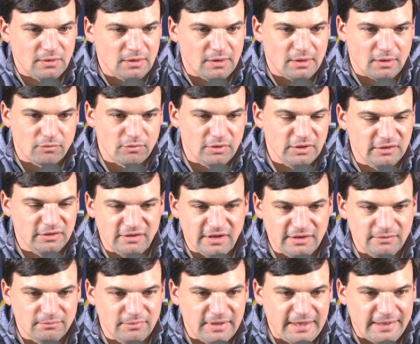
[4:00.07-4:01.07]
really
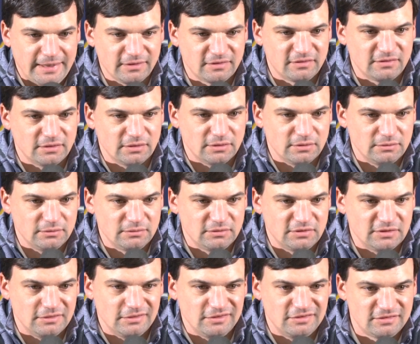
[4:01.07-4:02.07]
dating back to
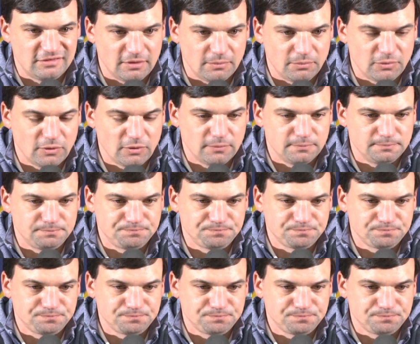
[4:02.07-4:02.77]
December